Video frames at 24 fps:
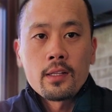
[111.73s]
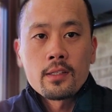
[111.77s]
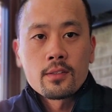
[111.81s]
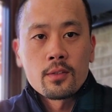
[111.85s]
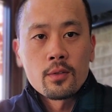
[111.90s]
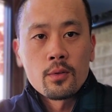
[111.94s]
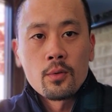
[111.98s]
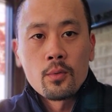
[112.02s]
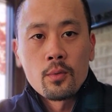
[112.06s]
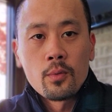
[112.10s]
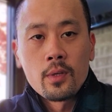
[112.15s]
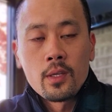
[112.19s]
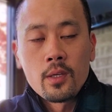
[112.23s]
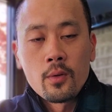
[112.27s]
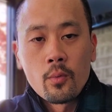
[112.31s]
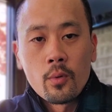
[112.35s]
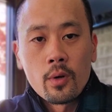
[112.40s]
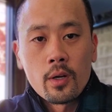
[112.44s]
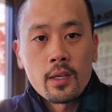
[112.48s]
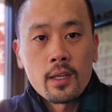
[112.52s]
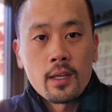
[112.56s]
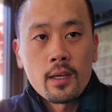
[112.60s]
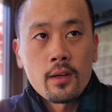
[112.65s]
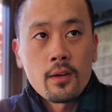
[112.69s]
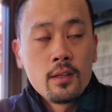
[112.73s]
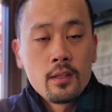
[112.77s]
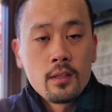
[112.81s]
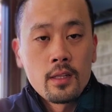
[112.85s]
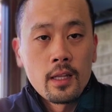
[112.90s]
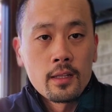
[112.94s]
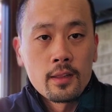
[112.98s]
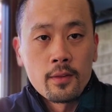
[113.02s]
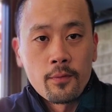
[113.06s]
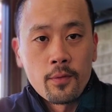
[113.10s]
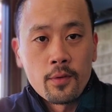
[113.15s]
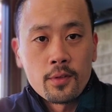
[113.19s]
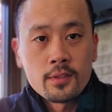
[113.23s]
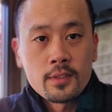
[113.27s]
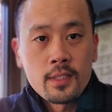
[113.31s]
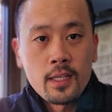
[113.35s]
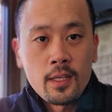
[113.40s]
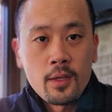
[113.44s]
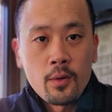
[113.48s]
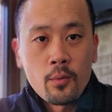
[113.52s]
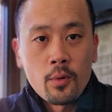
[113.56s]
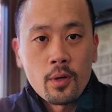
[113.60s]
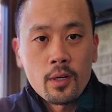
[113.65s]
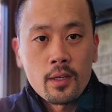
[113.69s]
So when you work out, like the first day
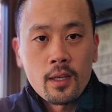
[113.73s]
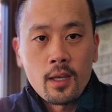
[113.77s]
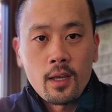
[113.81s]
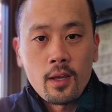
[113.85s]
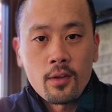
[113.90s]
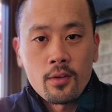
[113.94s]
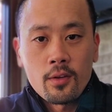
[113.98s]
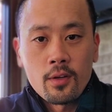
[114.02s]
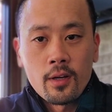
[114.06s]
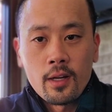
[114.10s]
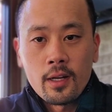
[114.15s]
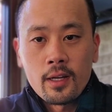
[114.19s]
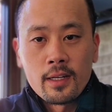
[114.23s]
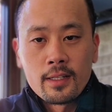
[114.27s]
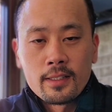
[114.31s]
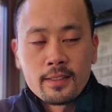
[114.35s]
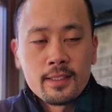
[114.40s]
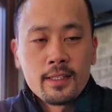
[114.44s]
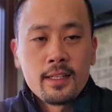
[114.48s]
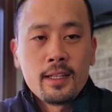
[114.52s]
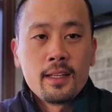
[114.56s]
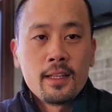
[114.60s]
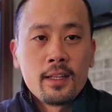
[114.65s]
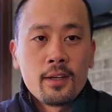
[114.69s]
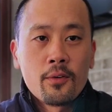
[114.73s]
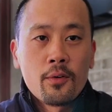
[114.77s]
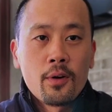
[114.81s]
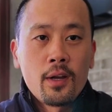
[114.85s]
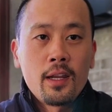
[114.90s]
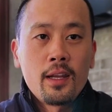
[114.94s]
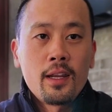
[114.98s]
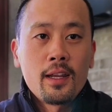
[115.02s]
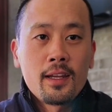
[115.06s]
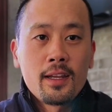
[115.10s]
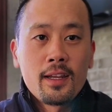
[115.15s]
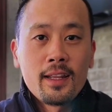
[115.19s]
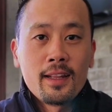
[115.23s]
you work out, you're not gonna see anything, right?